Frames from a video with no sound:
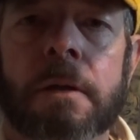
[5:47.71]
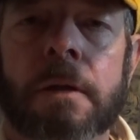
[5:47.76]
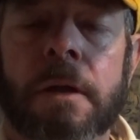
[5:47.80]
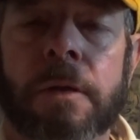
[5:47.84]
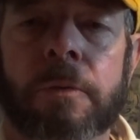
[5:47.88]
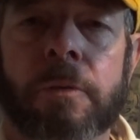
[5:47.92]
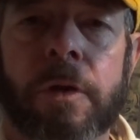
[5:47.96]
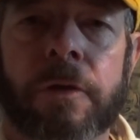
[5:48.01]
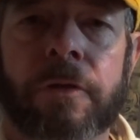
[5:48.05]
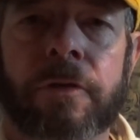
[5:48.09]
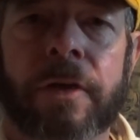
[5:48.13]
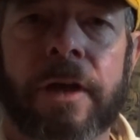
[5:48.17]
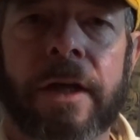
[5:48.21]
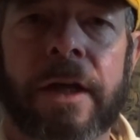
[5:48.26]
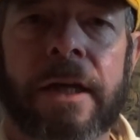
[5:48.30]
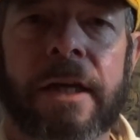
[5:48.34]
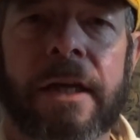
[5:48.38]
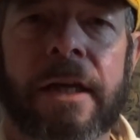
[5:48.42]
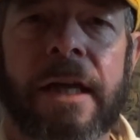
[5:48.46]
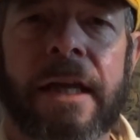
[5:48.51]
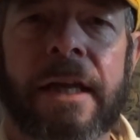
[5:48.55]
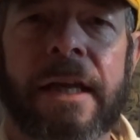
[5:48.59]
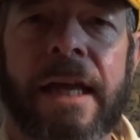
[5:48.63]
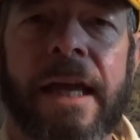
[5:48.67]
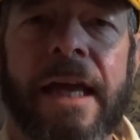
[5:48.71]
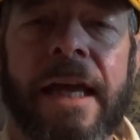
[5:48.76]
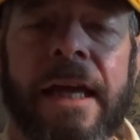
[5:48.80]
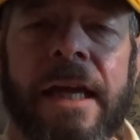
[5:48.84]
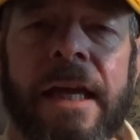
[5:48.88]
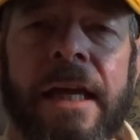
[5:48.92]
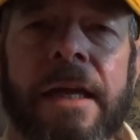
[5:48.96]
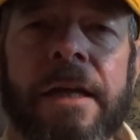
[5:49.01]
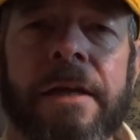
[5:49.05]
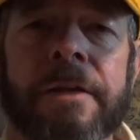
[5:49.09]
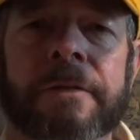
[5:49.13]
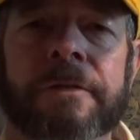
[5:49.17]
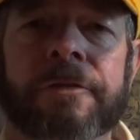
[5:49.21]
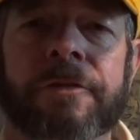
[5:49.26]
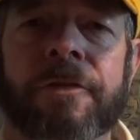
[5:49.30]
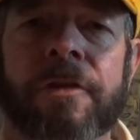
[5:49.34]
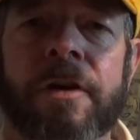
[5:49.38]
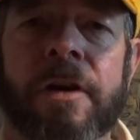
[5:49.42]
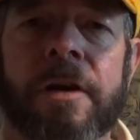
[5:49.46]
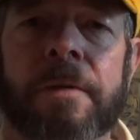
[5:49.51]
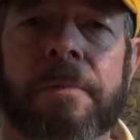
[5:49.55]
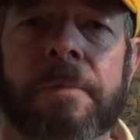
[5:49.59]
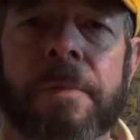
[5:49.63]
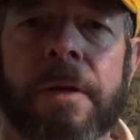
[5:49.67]
Once again, an A
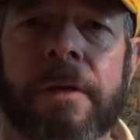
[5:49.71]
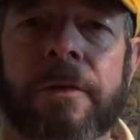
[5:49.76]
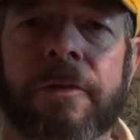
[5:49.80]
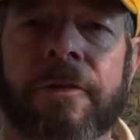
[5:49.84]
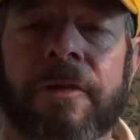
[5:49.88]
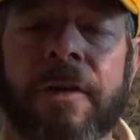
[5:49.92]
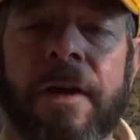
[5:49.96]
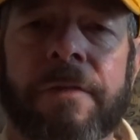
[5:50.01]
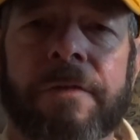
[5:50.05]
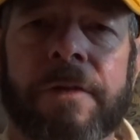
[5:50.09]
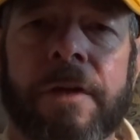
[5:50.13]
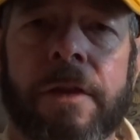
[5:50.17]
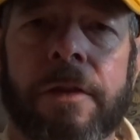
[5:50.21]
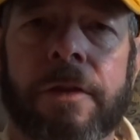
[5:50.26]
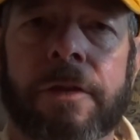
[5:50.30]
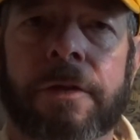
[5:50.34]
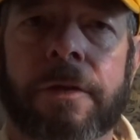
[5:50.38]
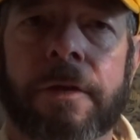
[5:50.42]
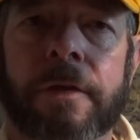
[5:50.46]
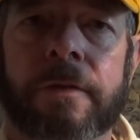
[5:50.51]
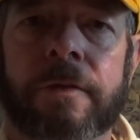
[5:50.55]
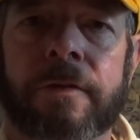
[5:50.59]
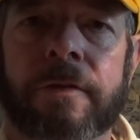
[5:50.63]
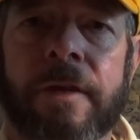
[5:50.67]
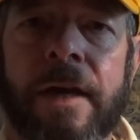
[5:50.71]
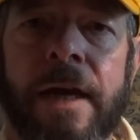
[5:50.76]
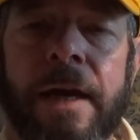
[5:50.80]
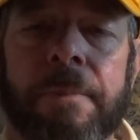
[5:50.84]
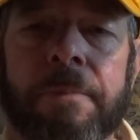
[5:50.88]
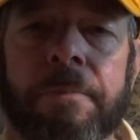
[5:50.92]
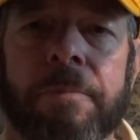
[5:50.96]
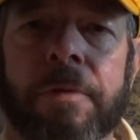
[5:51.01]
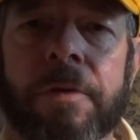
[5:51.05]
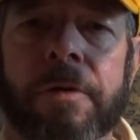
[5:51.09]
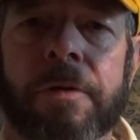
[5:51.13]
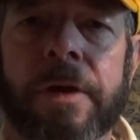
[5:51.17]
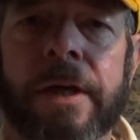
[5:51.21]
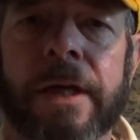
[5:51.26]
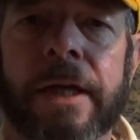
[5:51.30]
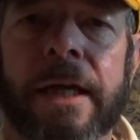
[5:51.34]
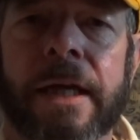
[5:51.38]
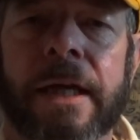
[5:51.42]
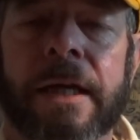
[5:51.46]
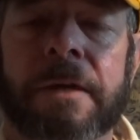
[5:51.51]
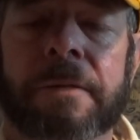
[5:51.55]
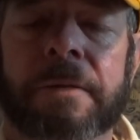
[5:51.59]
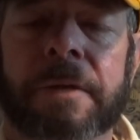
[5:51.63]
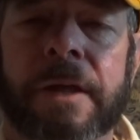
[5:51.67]
from 7th Tap Brewing.
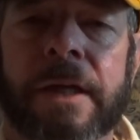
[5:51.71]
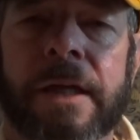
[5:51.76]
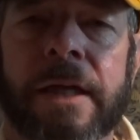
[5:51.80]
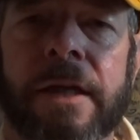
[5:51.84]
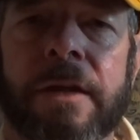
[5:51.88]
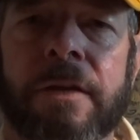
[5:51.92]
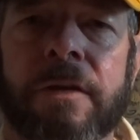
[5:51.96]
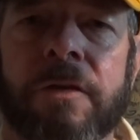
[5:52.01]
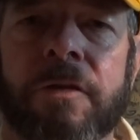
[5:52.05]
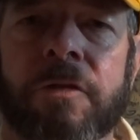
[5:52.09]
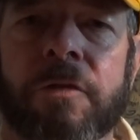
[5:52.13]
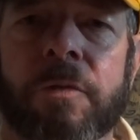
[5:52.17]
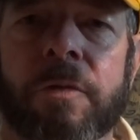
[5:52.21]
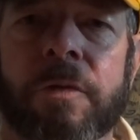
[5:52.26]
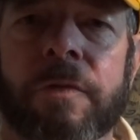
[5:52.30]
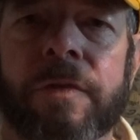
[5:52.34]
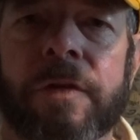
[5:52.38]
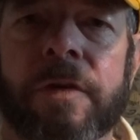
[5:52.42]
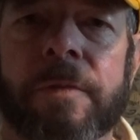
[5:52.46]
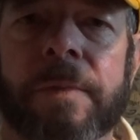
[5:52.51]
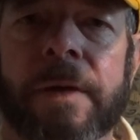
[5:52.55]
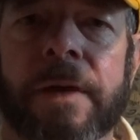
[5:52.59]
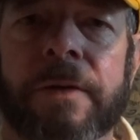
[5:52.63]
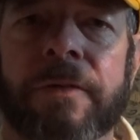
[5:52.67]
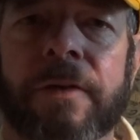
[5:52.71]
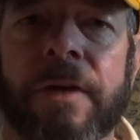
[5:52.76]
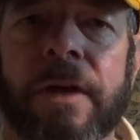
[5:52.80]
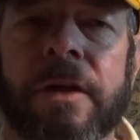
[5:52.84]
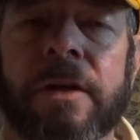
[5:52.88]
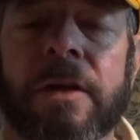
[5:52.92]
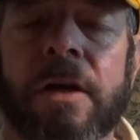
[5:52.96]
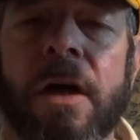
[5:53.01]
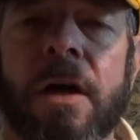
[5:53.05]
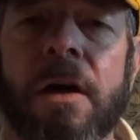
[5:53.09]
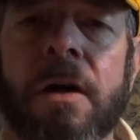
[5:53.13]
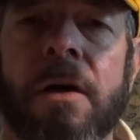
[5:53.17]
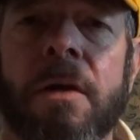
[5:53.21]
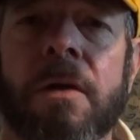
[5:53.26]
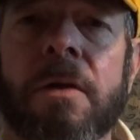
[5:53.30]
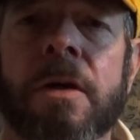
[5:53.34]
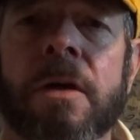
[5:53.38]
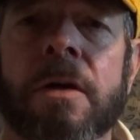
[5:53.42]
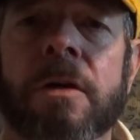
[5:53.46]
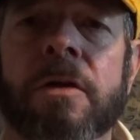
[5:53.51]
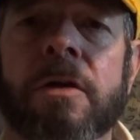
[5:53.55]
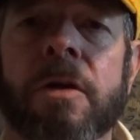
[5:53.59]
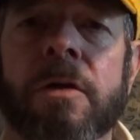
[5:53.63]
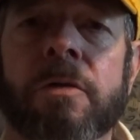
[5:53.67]
And I'm going to end this review by saying, y'all,
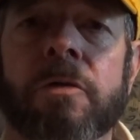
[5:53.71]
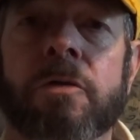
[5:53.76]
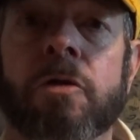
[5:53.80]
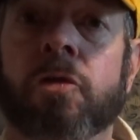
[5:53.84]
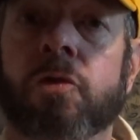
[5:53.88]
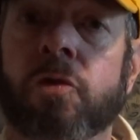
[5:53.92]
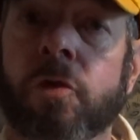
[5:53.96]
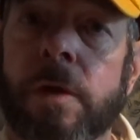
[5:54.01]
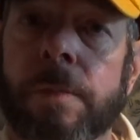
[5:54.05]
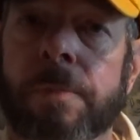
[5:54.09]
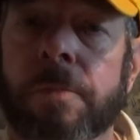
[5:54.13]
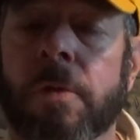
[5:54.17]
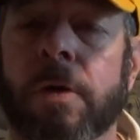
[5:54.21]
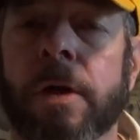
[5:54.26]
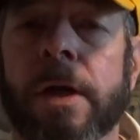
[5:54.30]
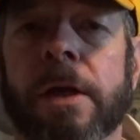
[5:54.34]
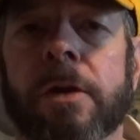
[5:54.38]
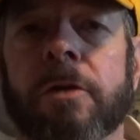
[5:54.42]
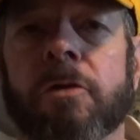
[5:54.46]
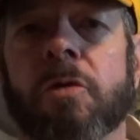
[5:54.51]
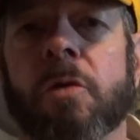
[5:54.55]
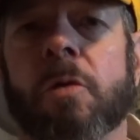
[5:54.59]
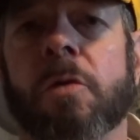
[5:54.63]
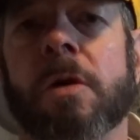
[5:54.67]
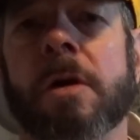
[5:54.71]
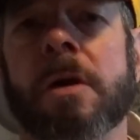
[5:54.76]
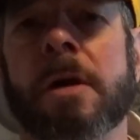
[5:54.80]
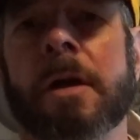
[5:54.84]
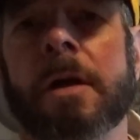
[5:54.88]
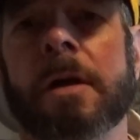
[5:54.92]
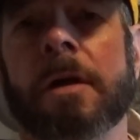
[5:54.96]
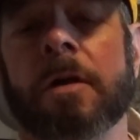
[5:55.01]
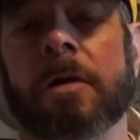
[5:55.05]
go to Shreveport in tour.